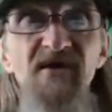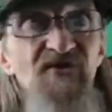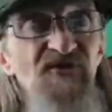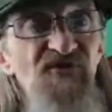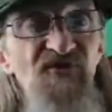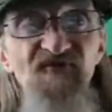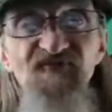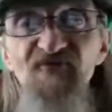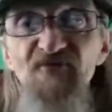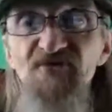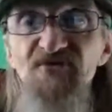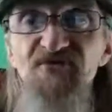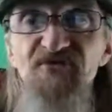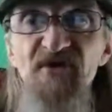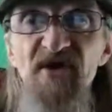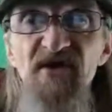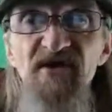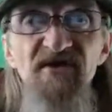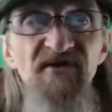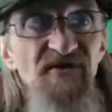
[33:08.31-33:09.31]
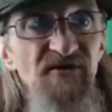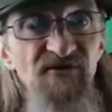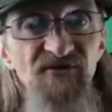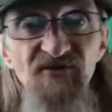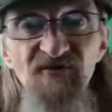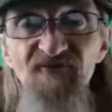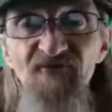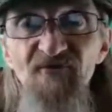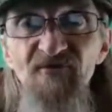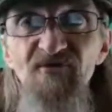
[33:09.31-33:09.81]
Different state,
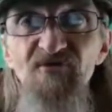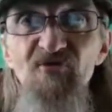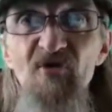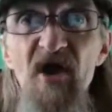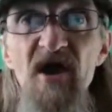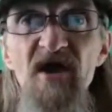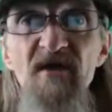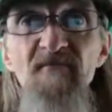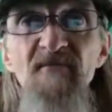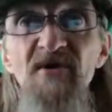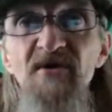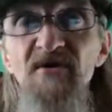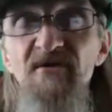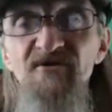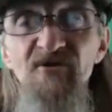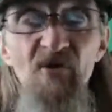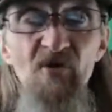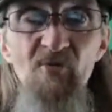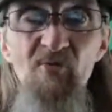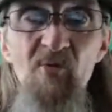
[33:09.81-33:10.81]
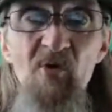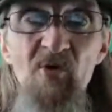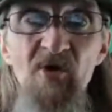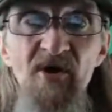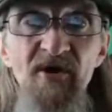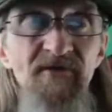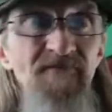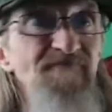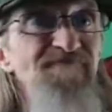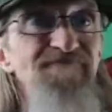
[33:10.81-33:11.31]
different crime, no
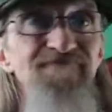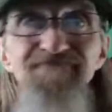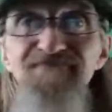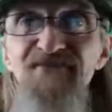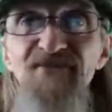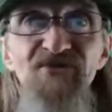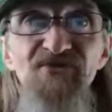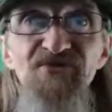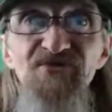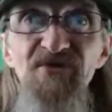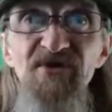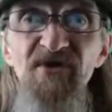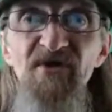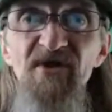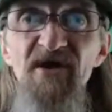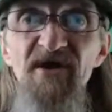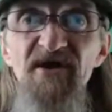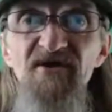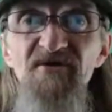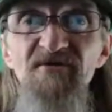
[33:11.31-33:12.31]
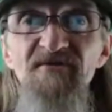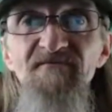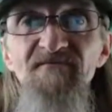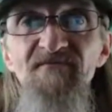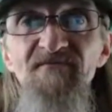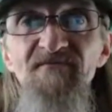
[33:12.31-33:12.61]
warrant. See you later.